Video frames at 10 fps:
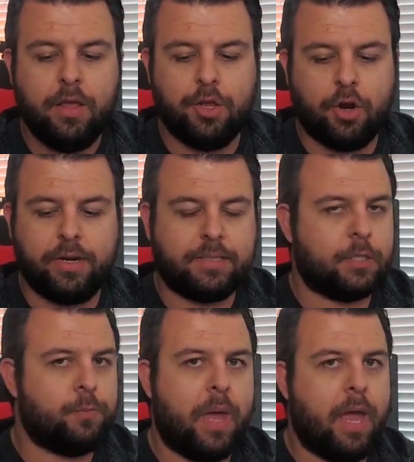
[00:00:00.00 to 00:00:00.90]
you don't need
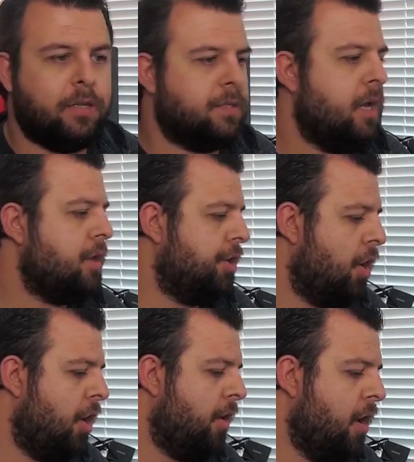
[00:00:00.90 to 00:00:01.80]
to spend,
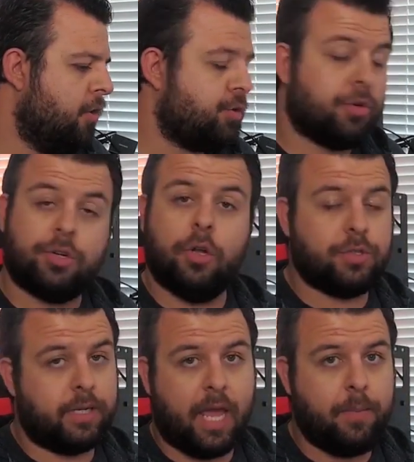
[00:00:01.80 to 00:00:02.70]

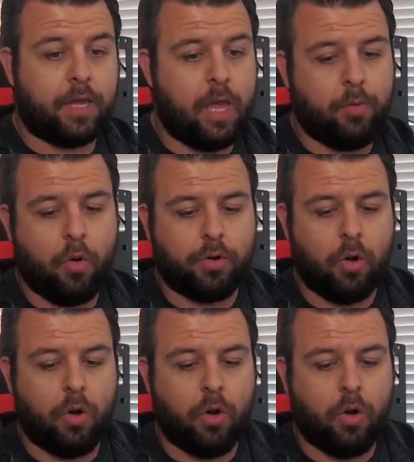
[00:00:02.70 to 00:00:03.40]
$200 on a gaming keyboard